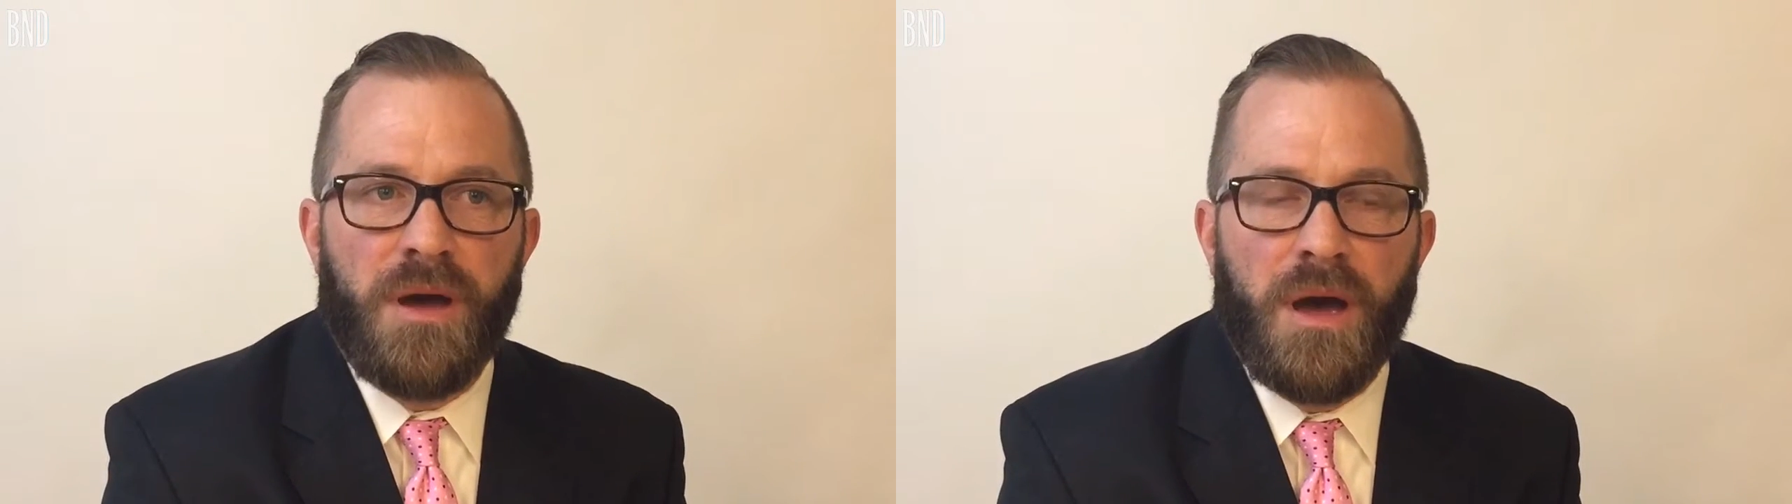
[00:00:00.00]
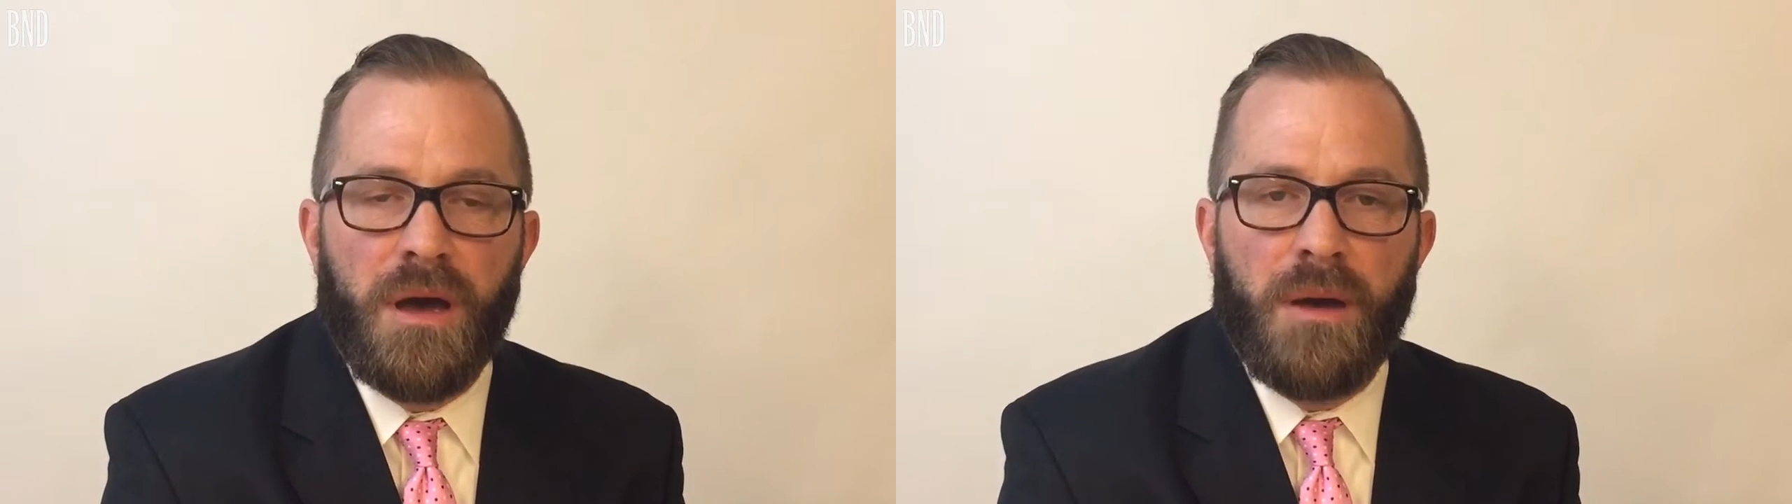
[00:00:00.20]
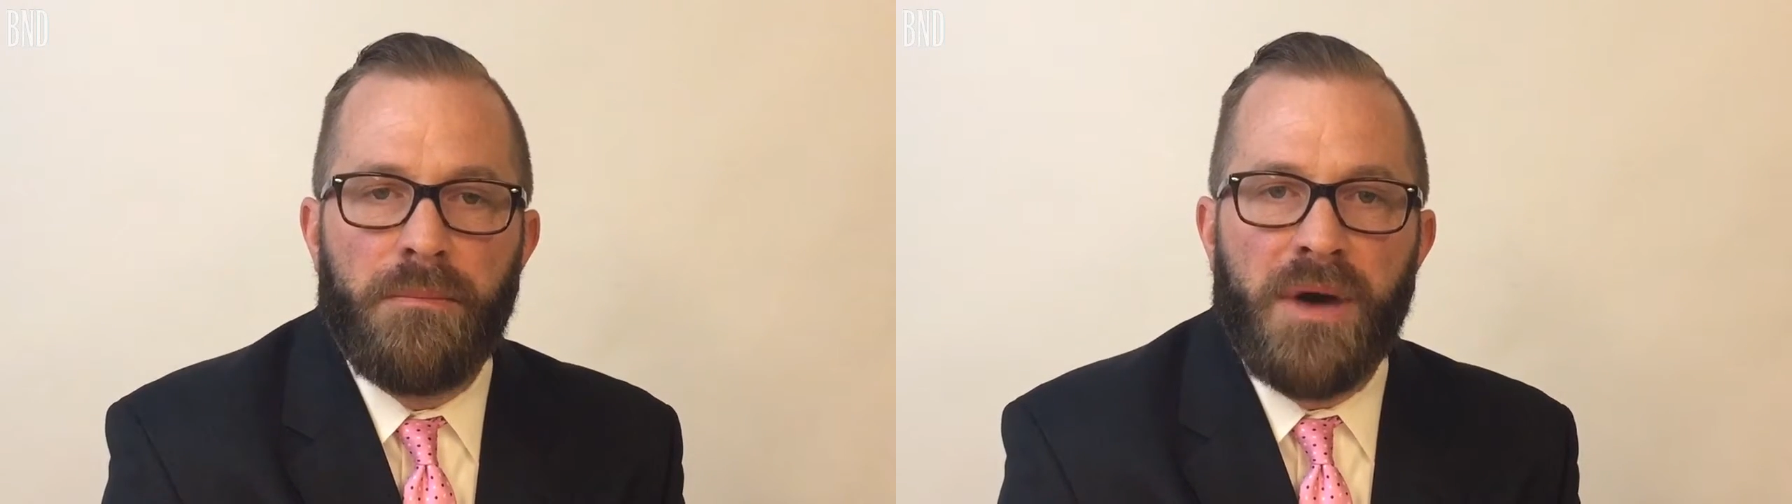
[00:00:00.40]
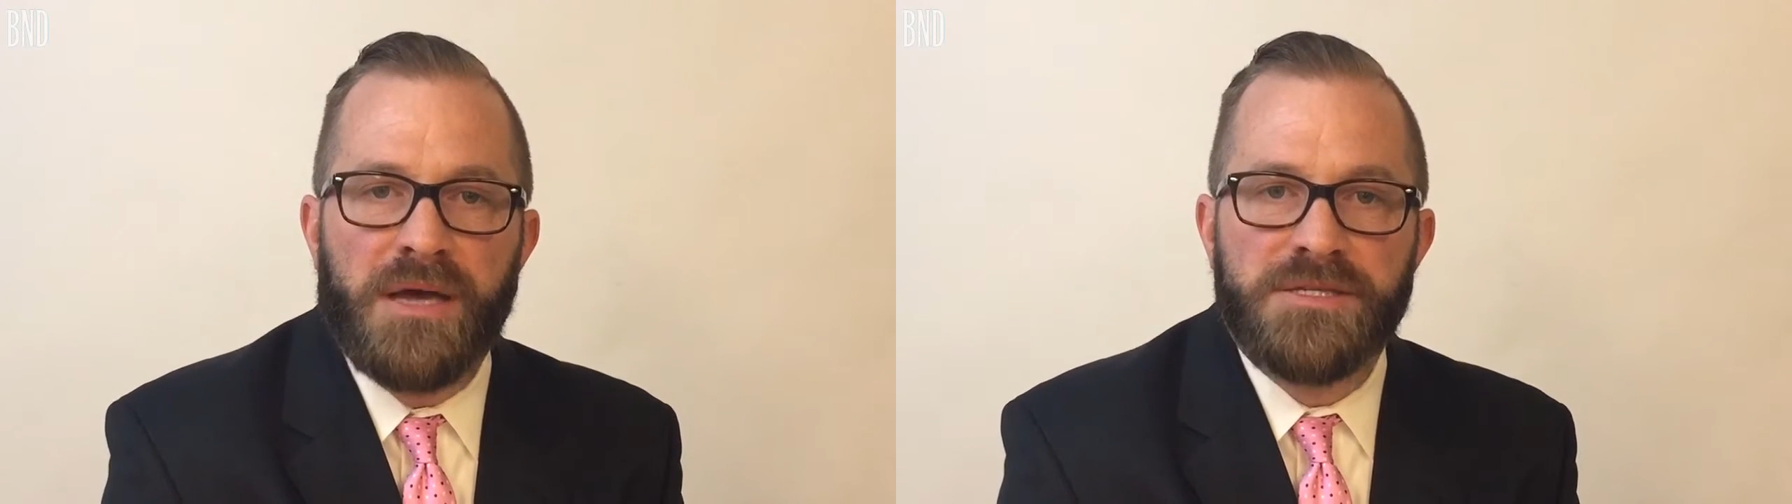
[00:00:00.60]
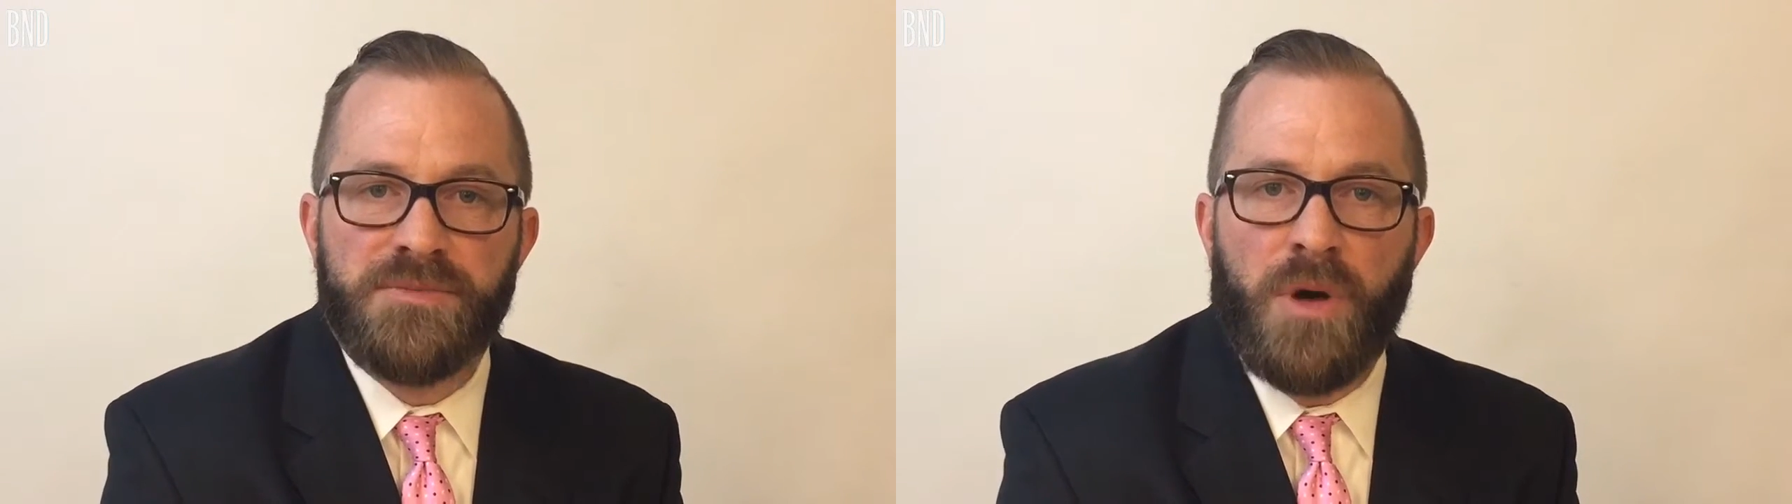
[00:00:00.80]
uh,
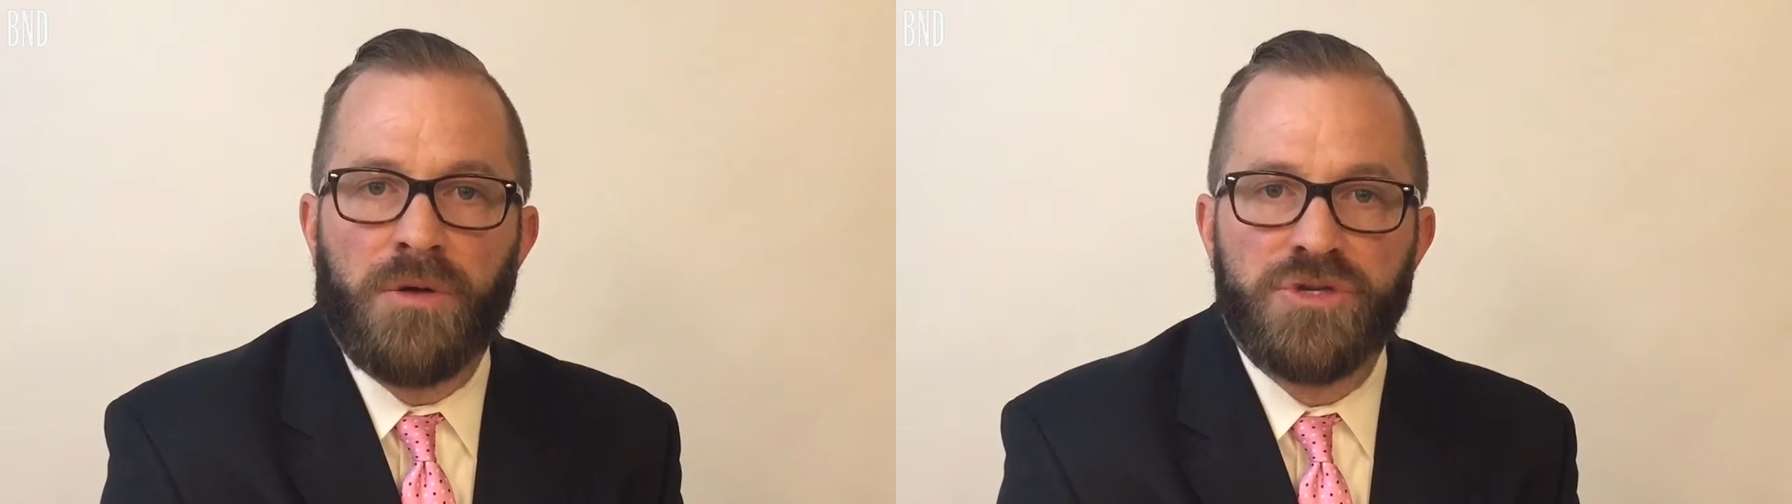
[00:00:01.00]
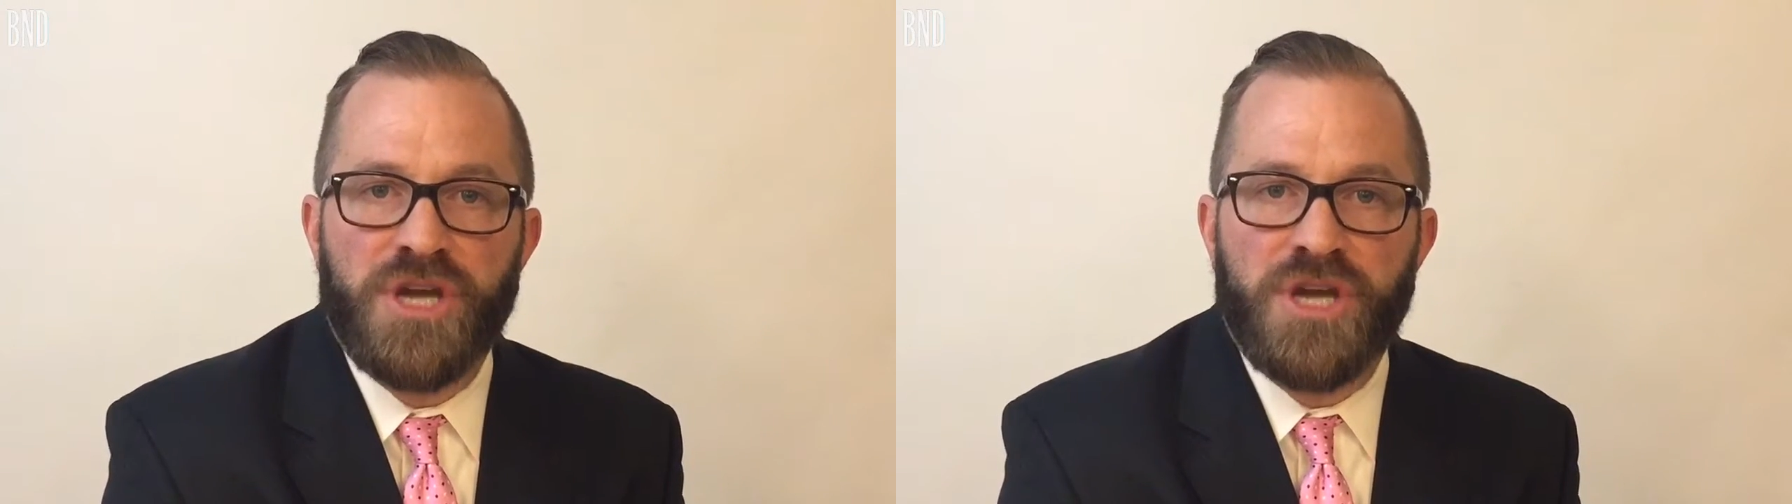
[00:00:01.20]
my smaller